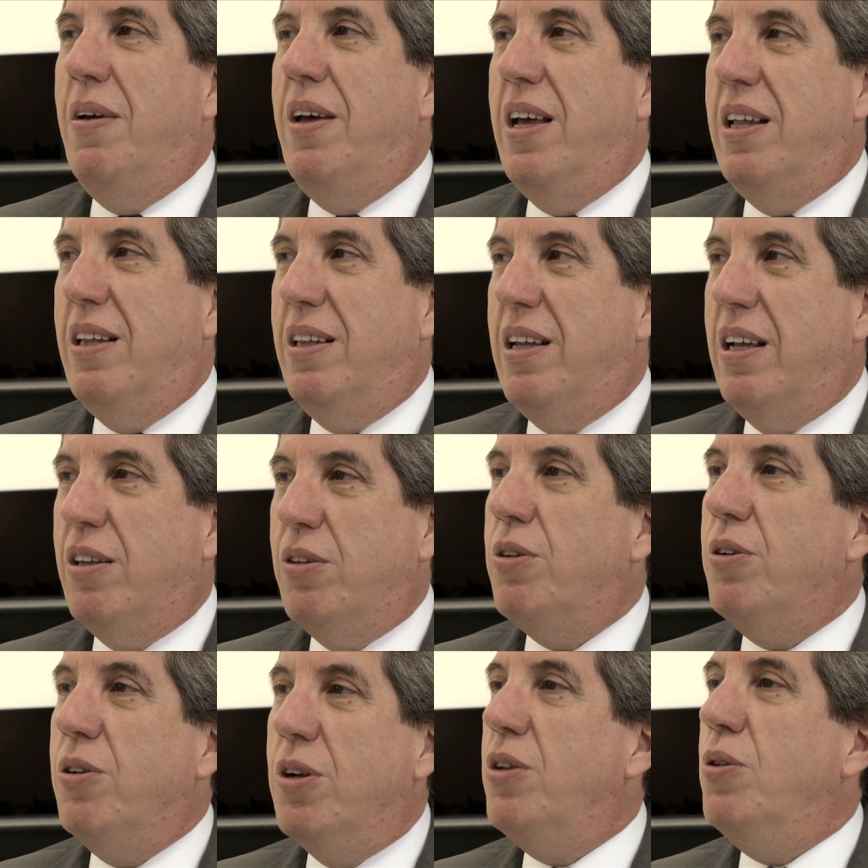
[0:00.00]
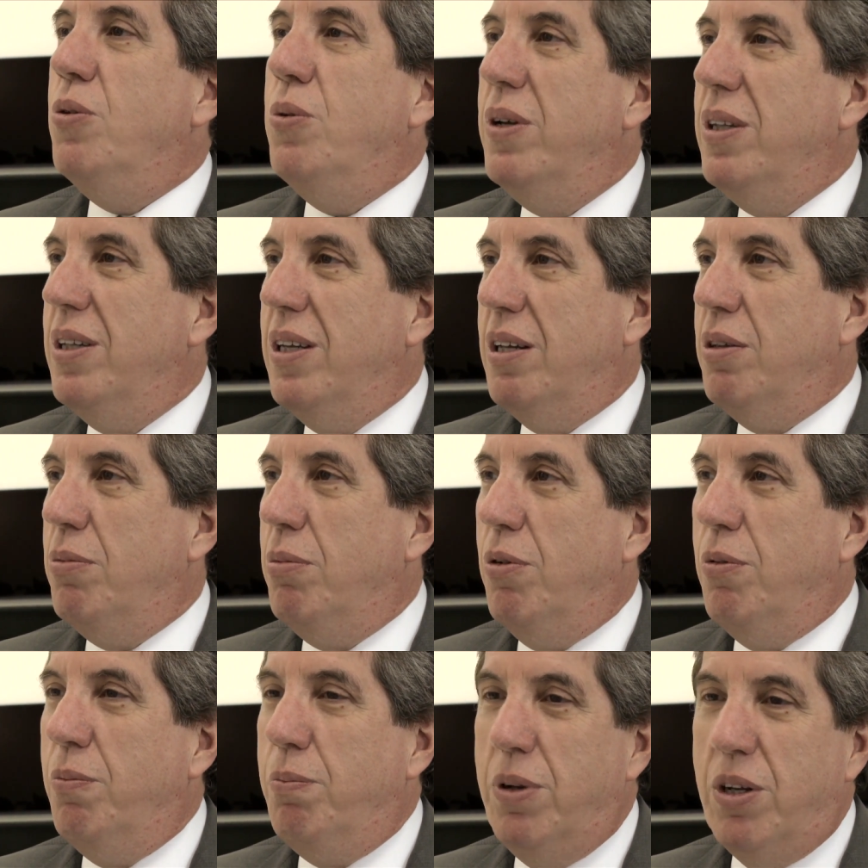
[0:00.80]
and that are not doing
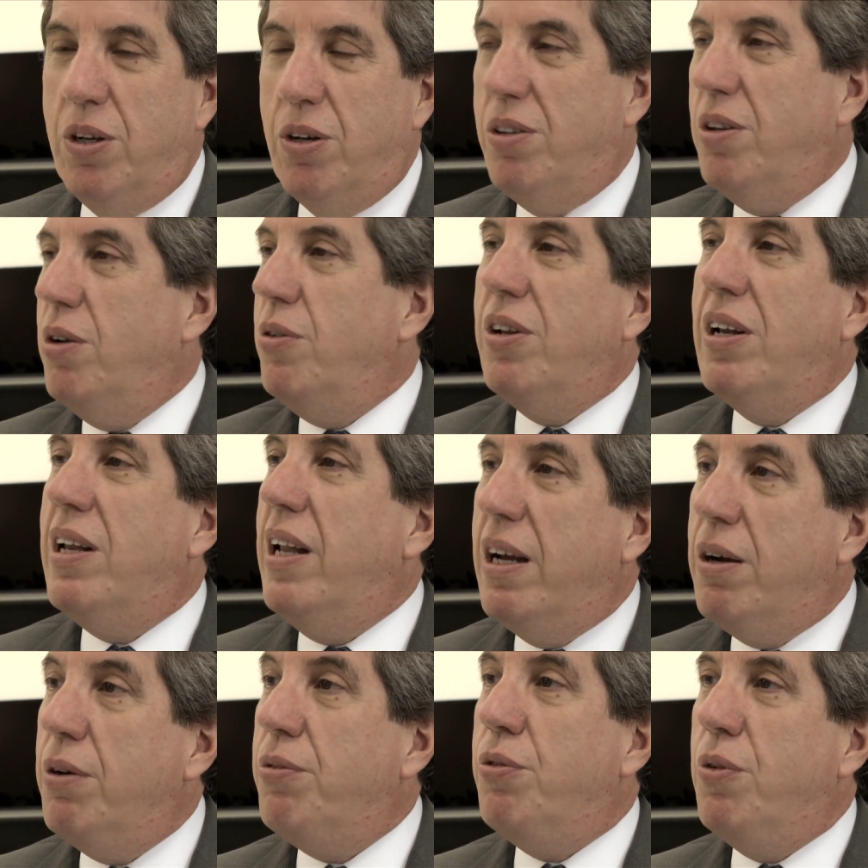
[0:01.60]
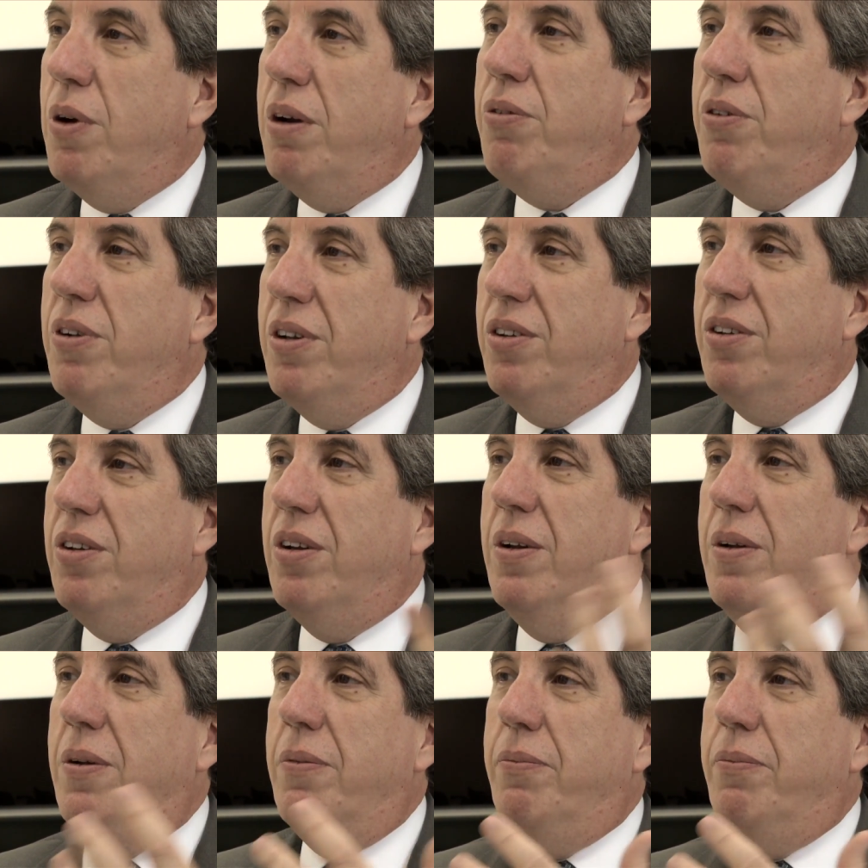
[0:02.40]
that because there's a lack of reference.